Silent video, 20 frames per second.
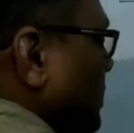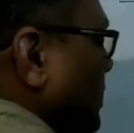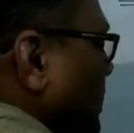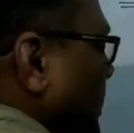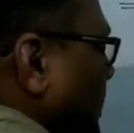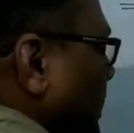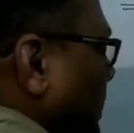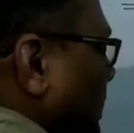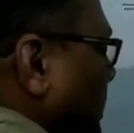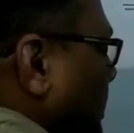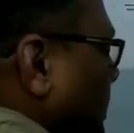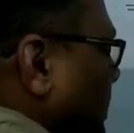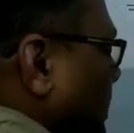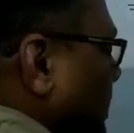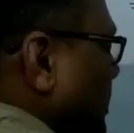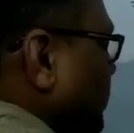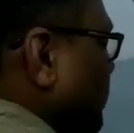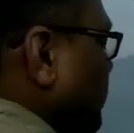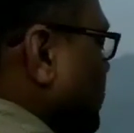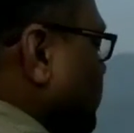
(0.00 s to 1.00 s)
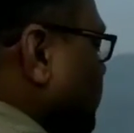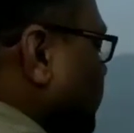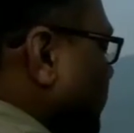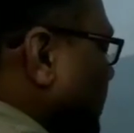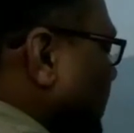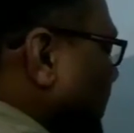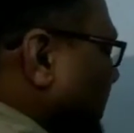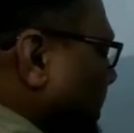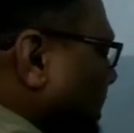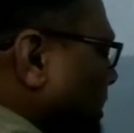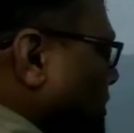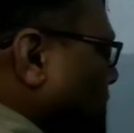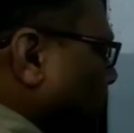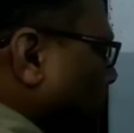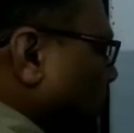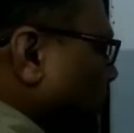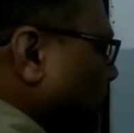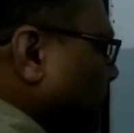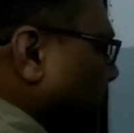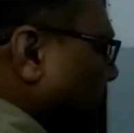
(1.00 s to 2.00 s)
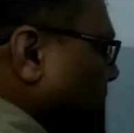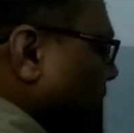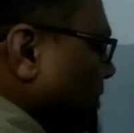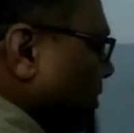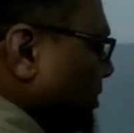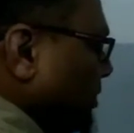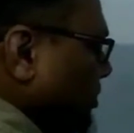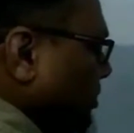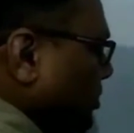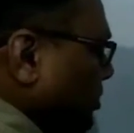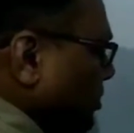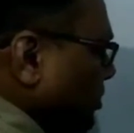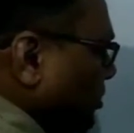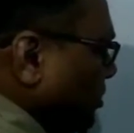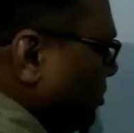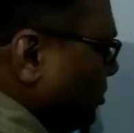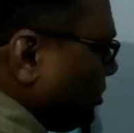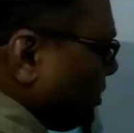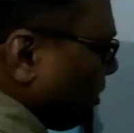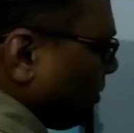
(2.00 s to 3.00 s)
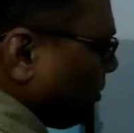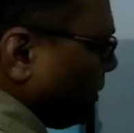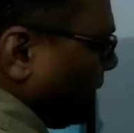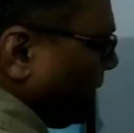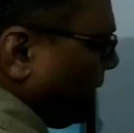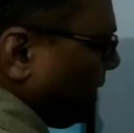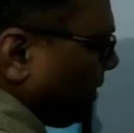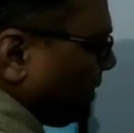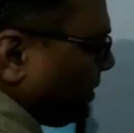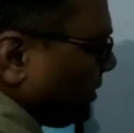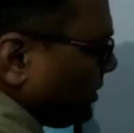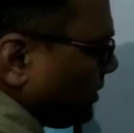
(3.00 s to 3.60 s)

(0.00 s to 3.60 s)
triangle, in which one angle, only one, note the point,